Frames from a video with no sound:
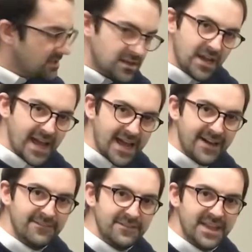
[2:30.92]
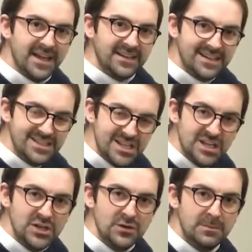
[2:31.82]
have that
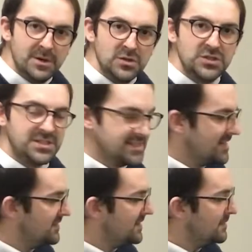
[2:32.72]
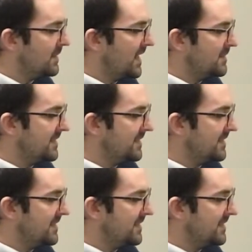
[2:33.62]
continued motion down to the bottom.